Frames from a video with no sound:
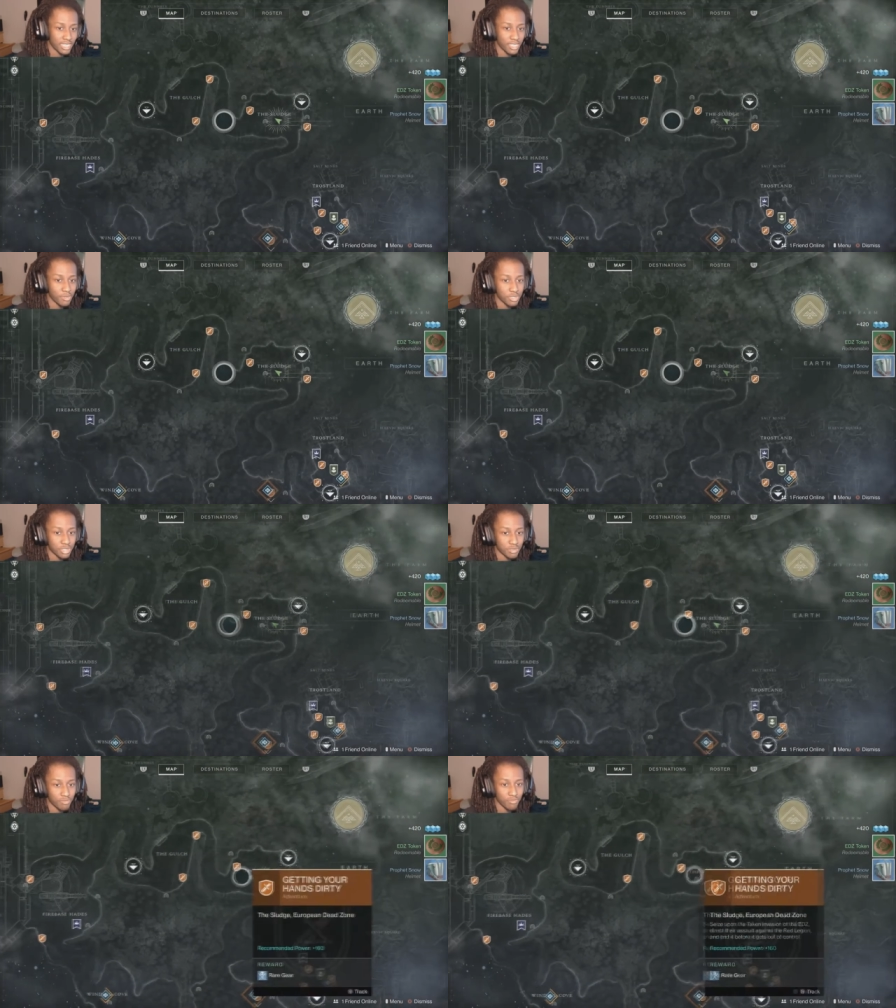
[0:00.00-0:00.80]
There
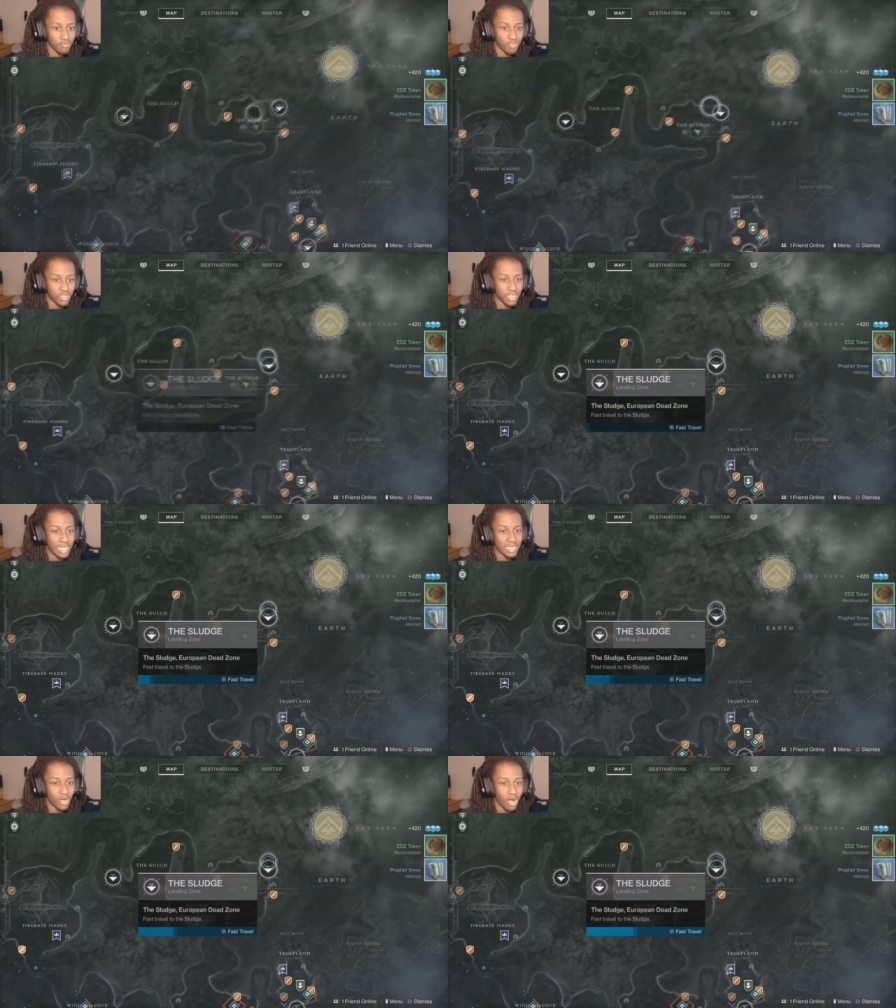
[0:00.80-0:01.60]
is,
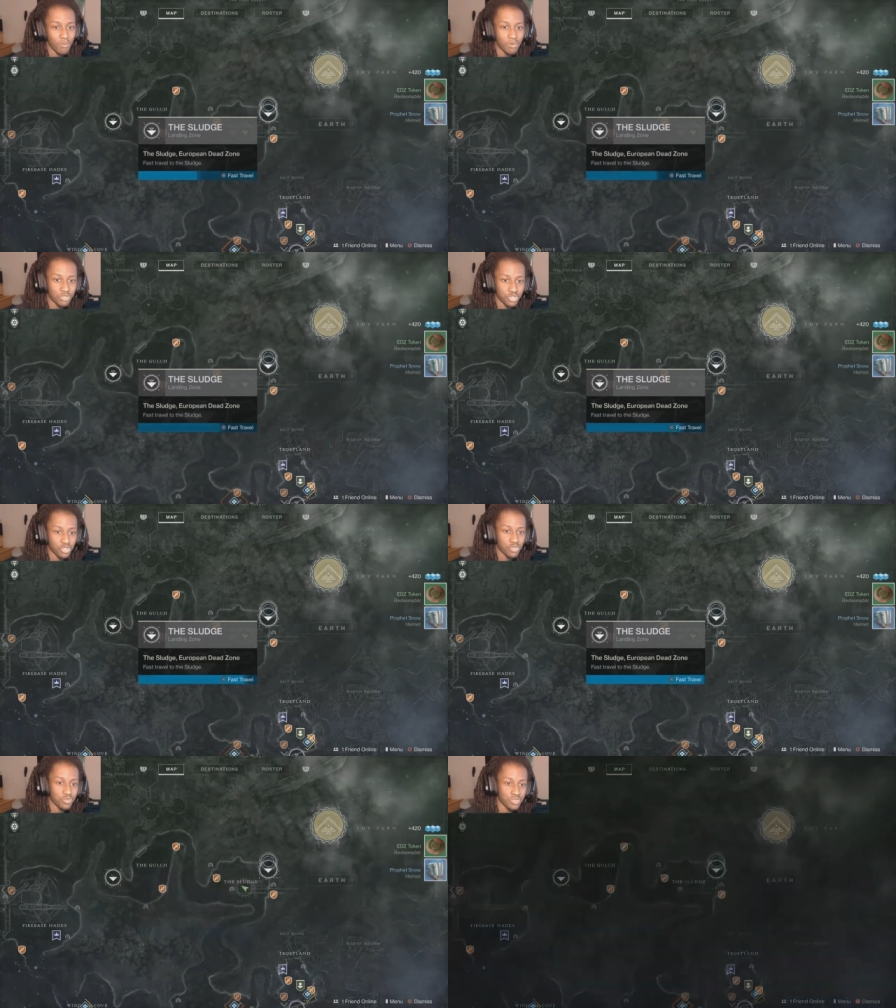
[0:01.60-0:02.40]
like, almost
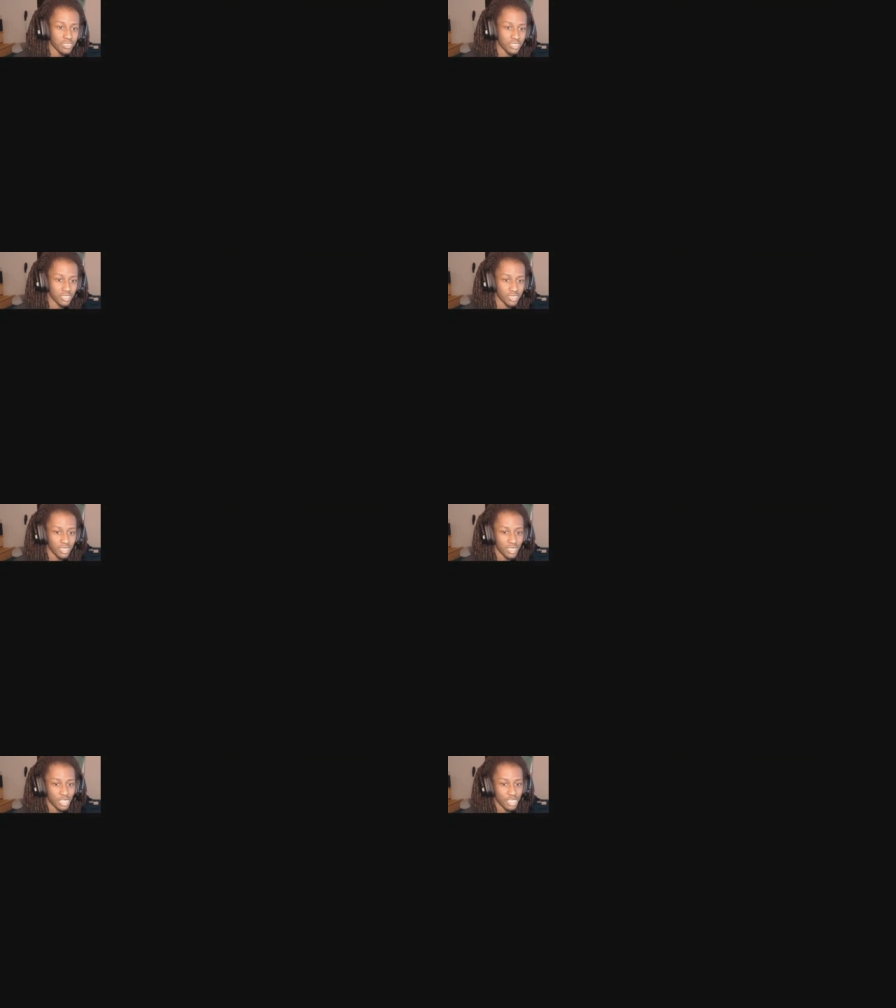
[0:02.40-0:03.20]
no reason
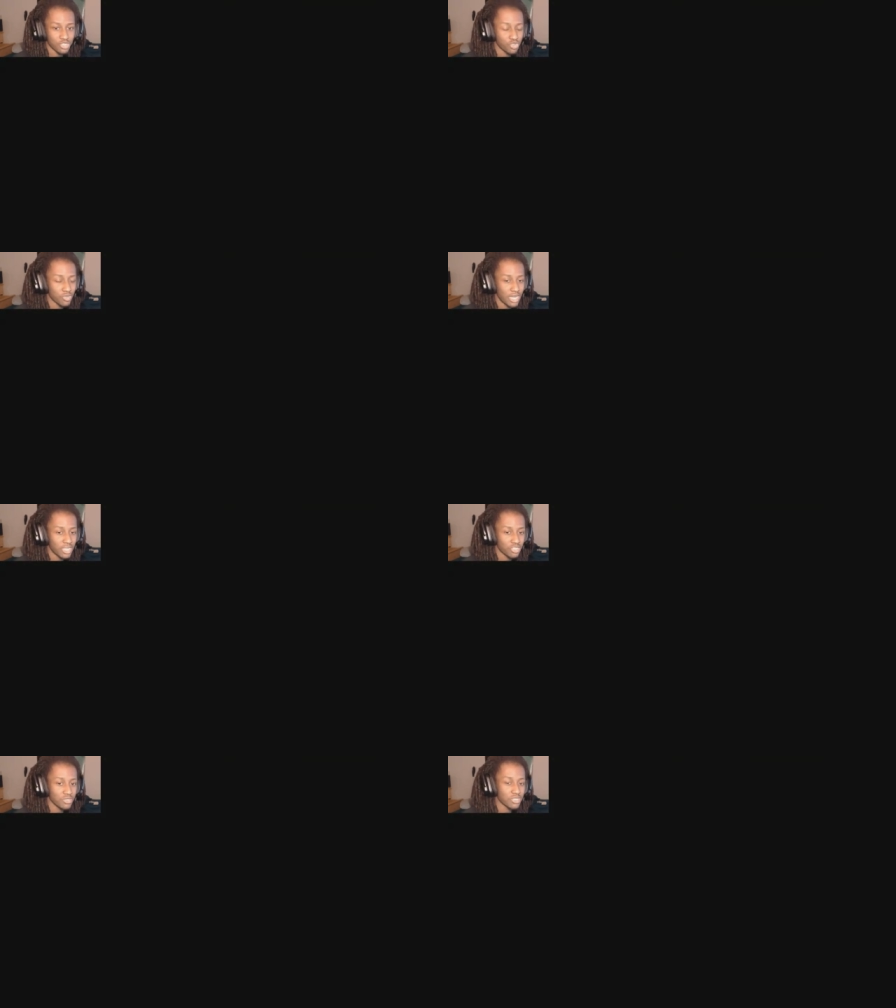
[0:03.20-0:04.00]
to
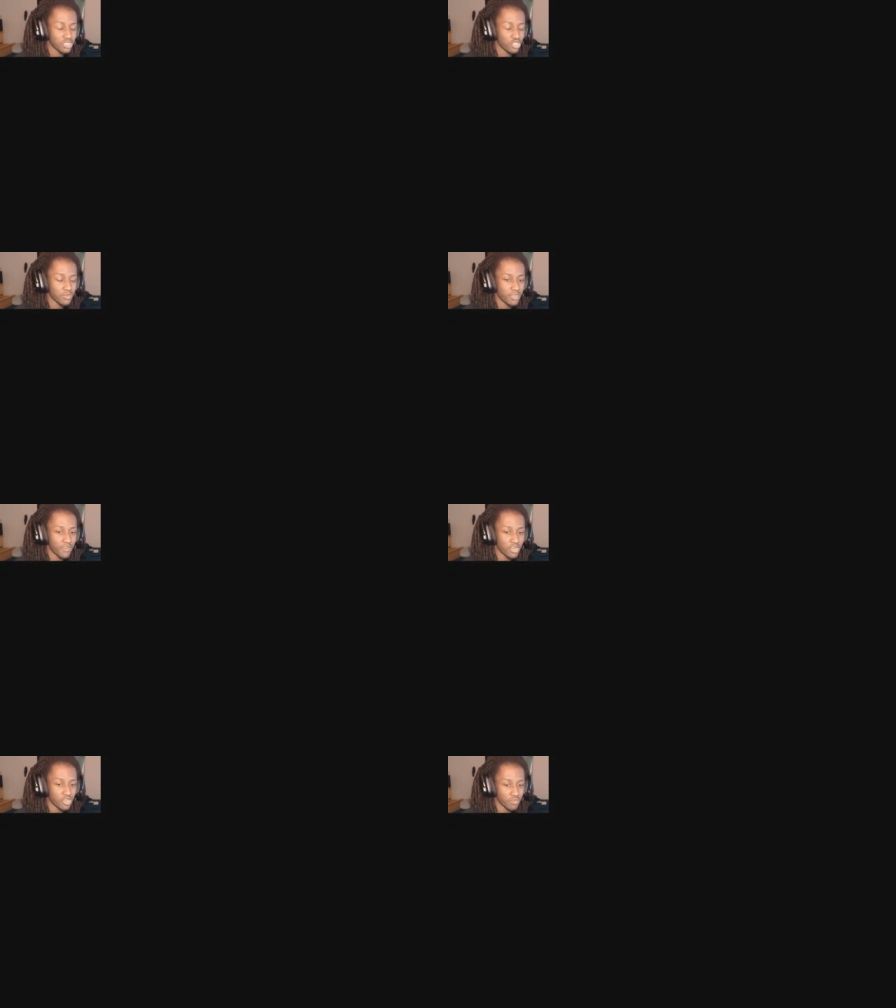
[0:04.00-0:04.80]
not use the Attunement of
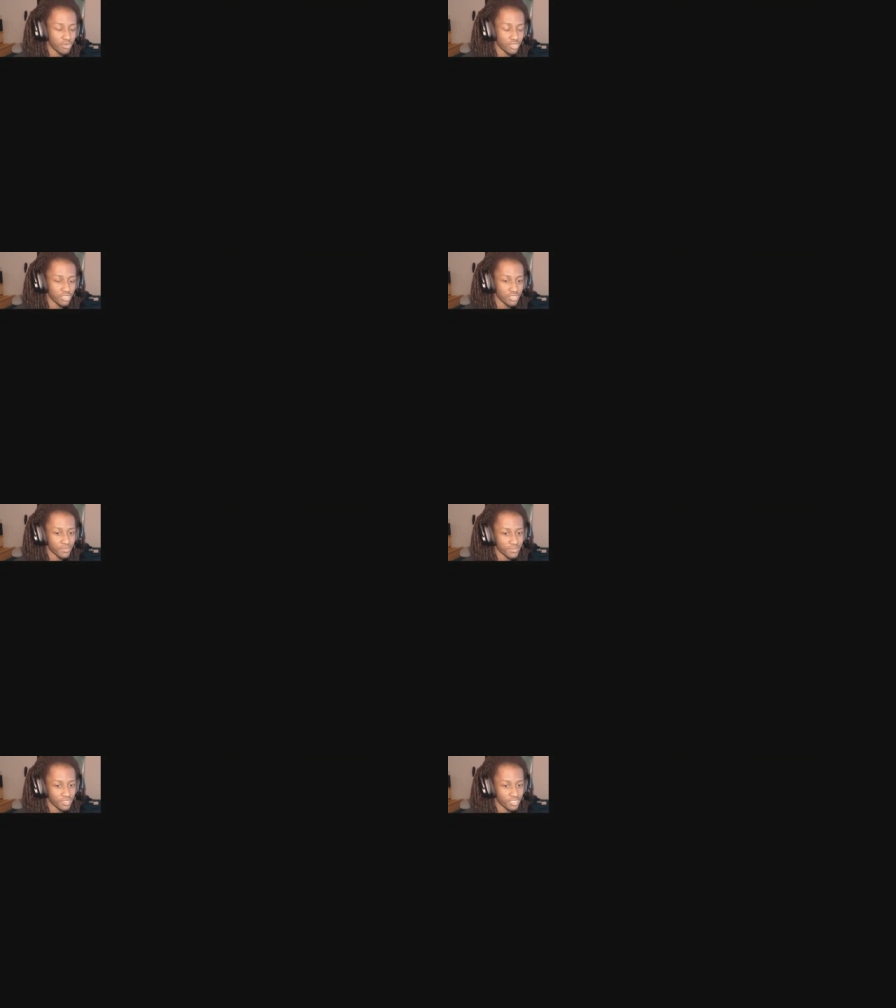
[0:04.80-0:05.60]
Hunger perk
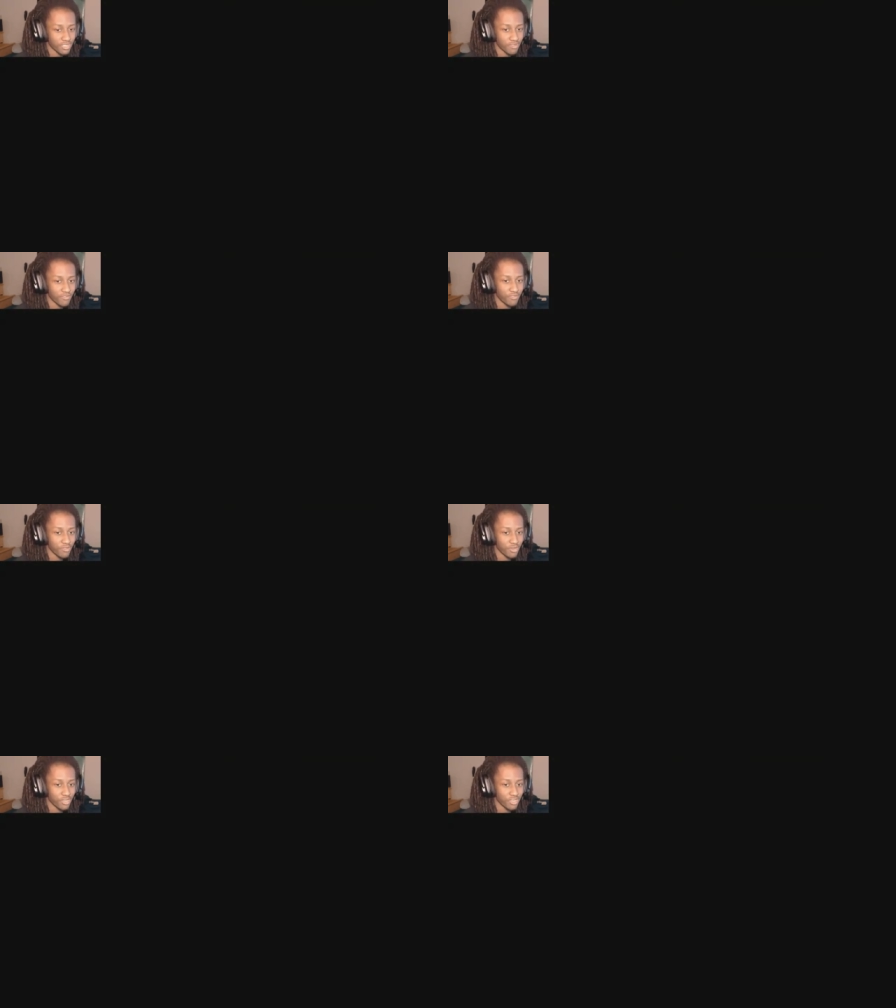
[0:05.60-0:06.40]

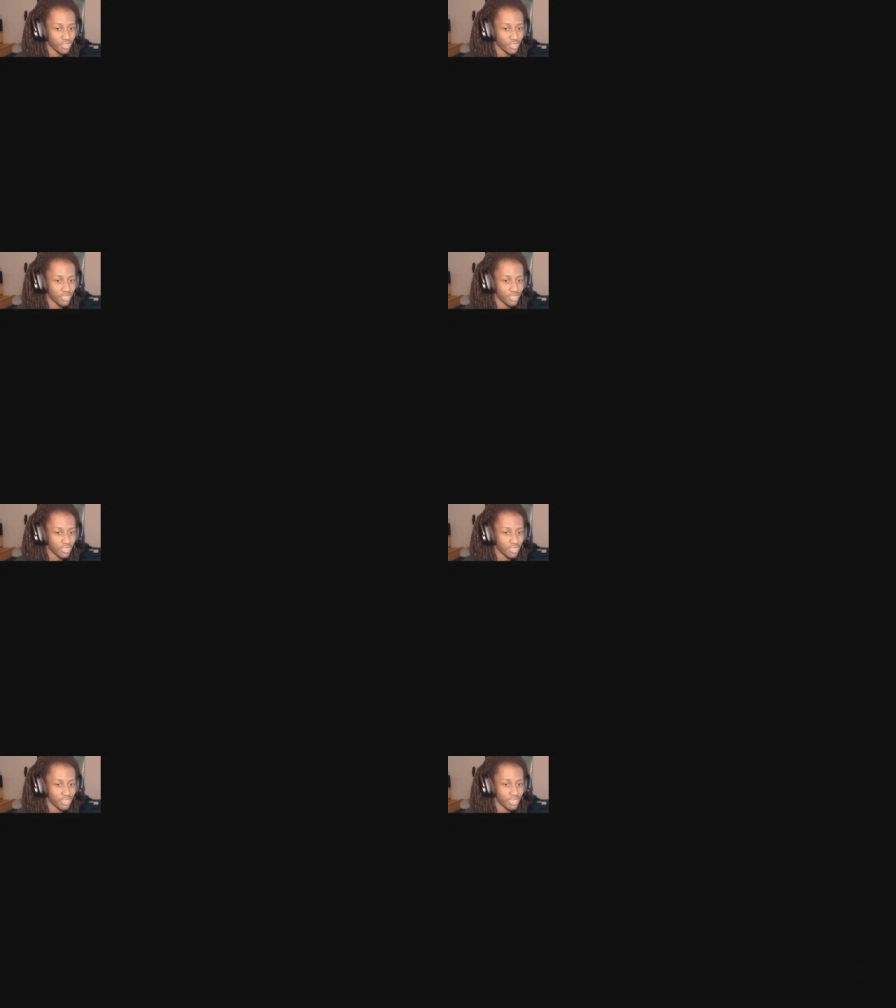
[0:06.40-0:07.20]
for
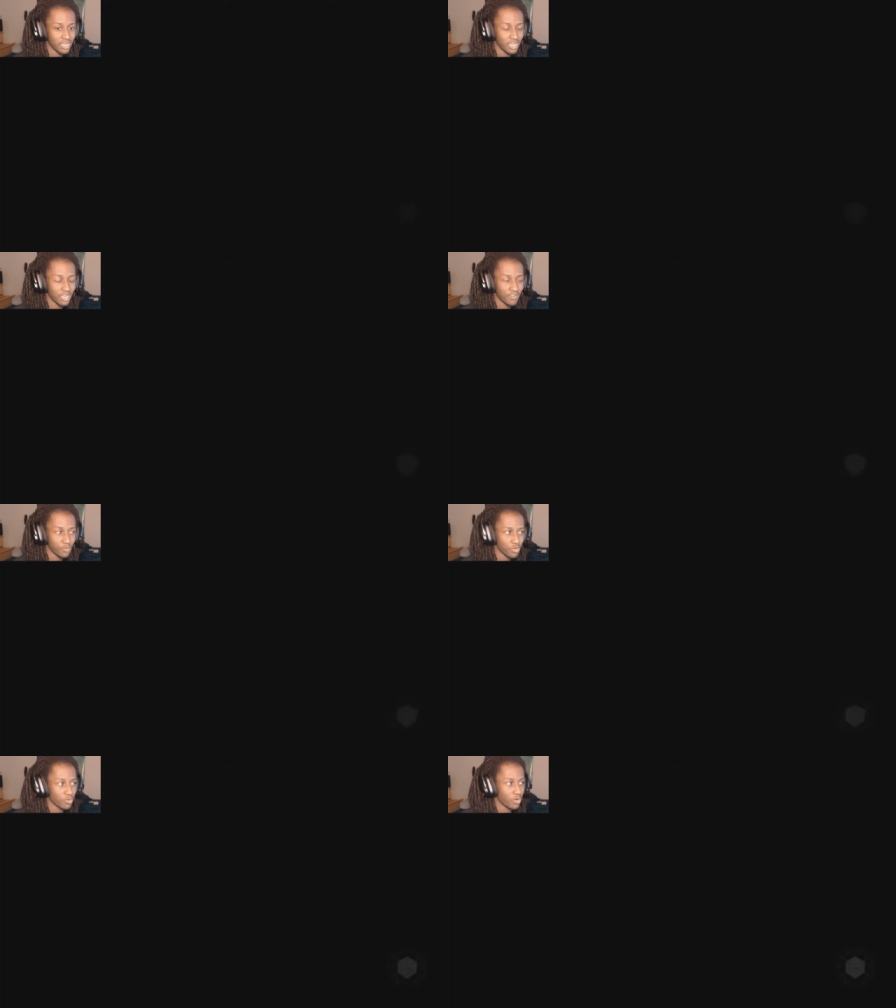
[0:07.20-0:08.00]
uh,
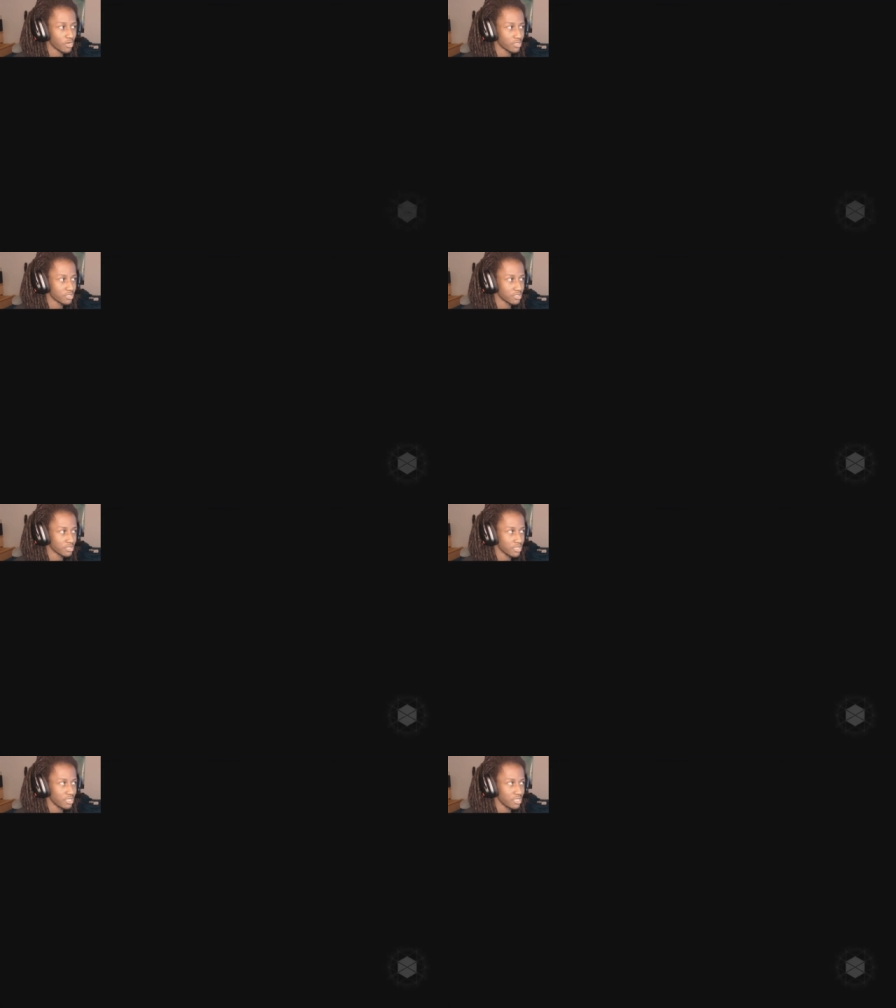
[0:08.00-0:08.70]
Voidwalkers.